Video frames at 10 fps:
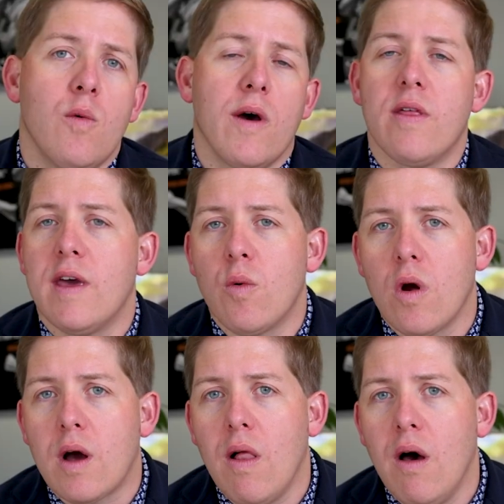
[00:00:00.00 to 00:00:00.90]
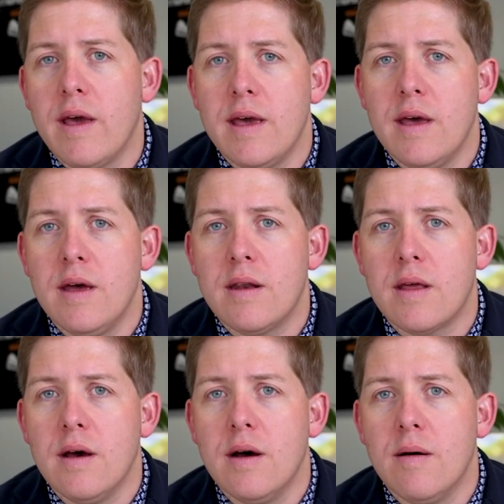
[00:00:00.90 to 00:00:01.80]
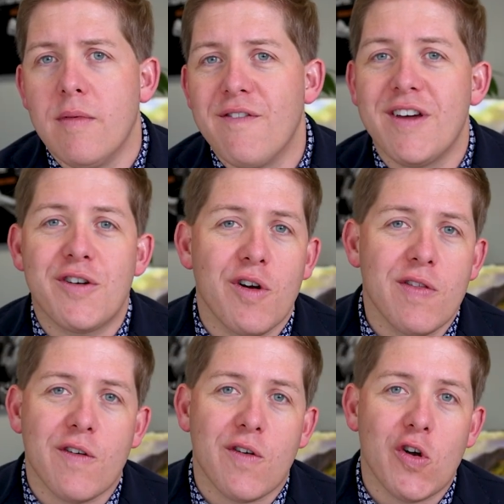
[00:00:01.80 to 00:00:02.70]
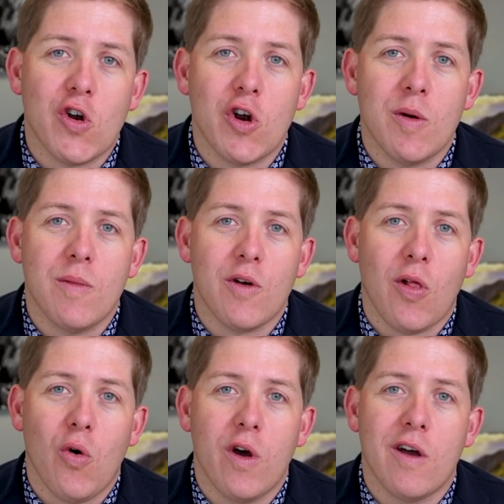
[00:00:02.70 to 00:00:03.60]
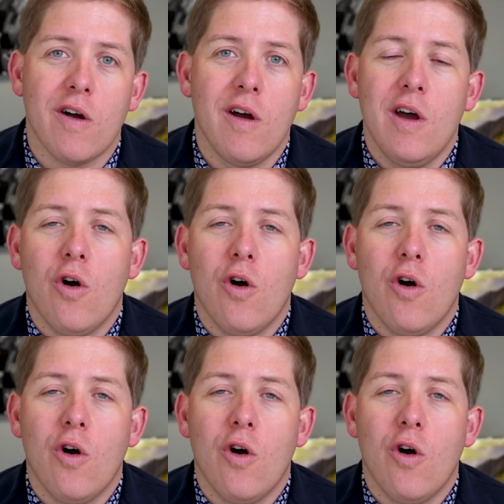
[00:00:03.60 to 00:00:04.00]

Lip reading: whether they were a client, a vendor of the firm or the lawyer,